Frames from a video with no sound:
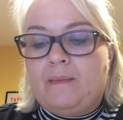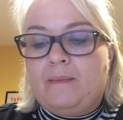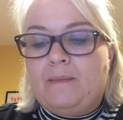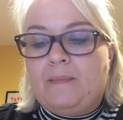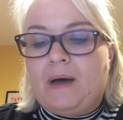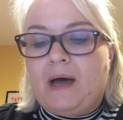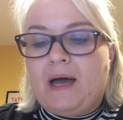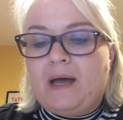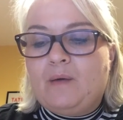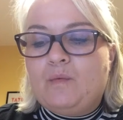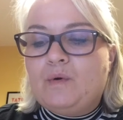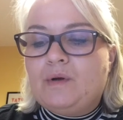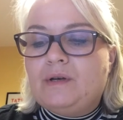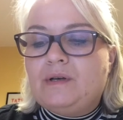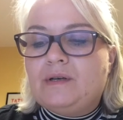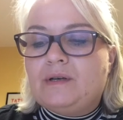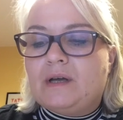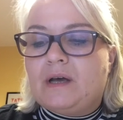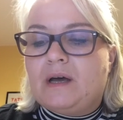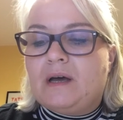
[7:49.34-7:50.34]
But I
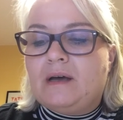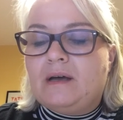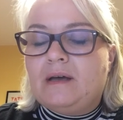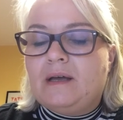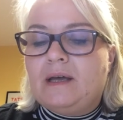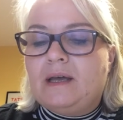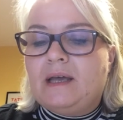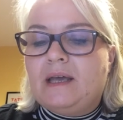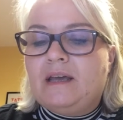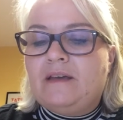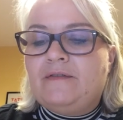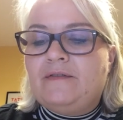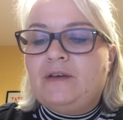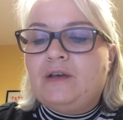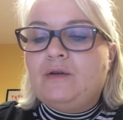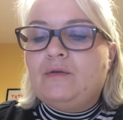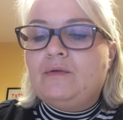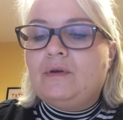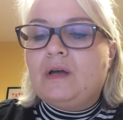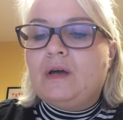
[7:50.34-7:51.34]
wonder if
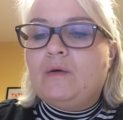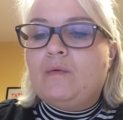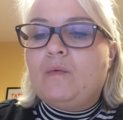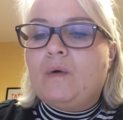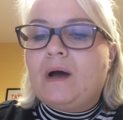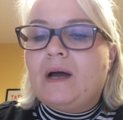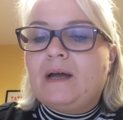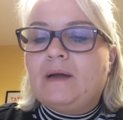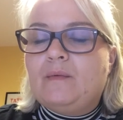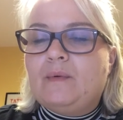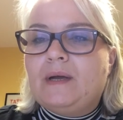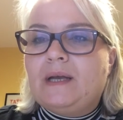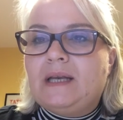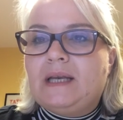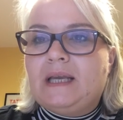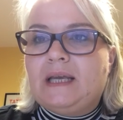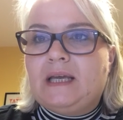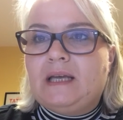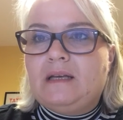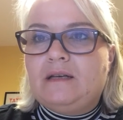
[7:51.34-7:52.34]
you know why we
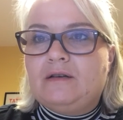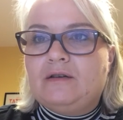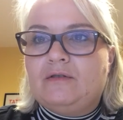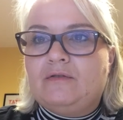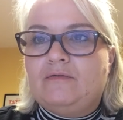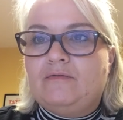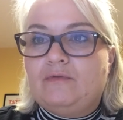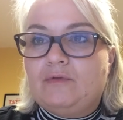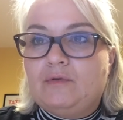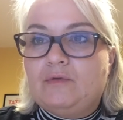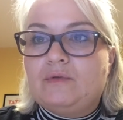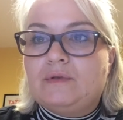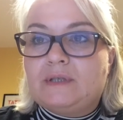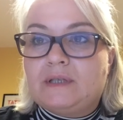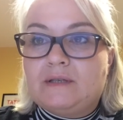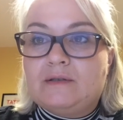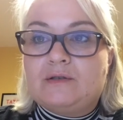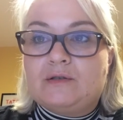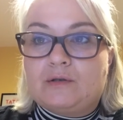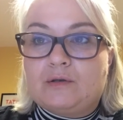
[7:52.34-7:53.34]
need rules
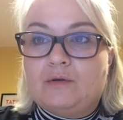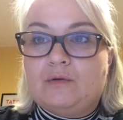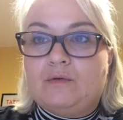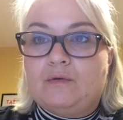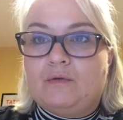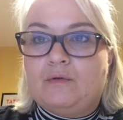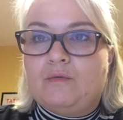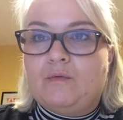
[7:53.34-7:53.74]
in school,